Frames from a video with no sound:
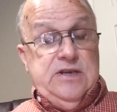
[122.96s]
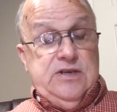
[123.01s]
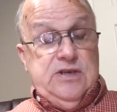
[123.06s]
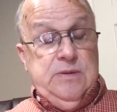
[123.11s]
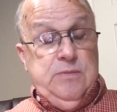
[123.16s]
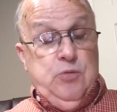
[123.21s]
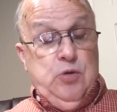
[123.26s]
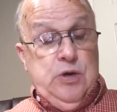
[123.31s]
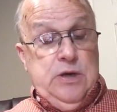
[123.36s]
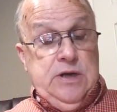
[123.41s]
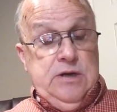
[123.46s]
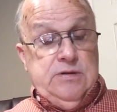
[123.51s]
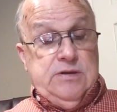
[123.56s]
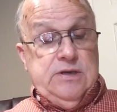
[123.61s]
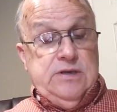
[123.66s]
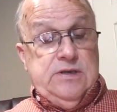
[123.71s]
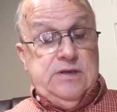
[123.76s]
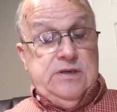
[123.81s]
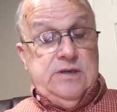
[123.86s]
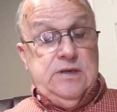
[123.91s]
at someone
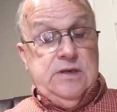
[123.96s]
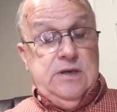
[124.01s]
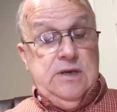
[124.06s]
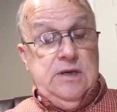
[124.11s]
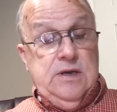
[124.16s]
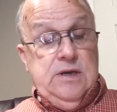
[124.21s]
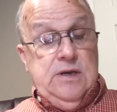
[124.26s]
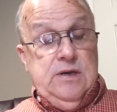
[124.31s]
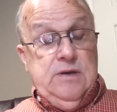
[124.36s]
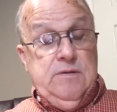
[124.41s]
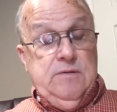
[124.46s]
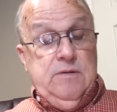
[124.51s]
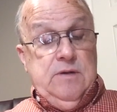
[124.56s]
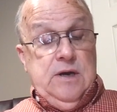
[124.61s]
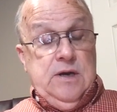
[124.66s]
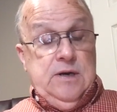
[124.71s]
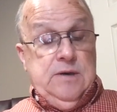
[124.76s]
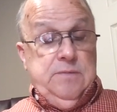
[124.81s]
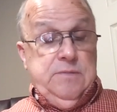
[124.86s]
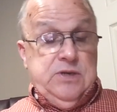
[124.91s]
else's uh,